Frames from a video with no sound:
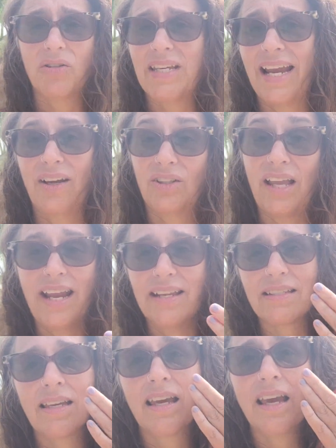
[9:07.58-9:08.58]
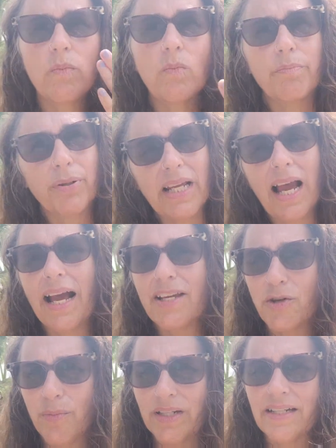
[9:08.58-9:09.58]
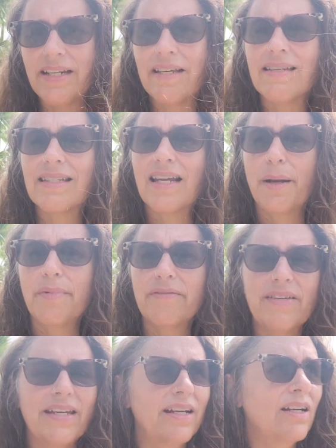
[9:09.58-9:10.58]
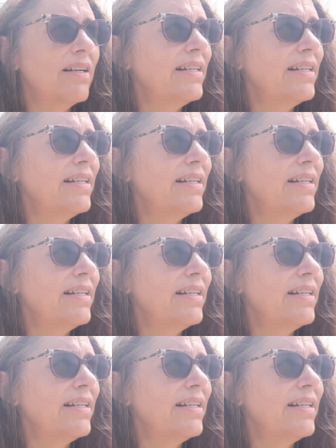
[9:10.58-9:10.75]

day, all night. Pretty high humidity this time of year. It